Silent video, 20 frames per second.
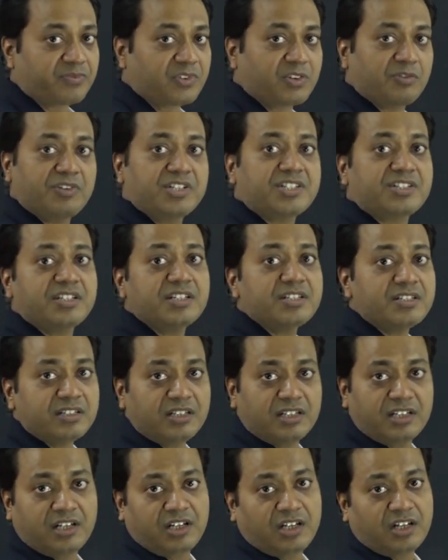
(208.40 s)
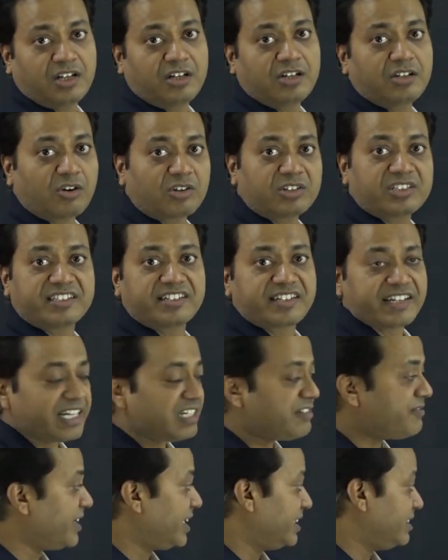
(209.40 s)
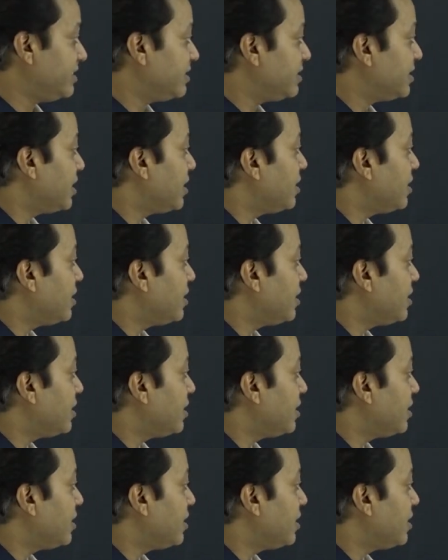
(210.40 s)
which is not relevant.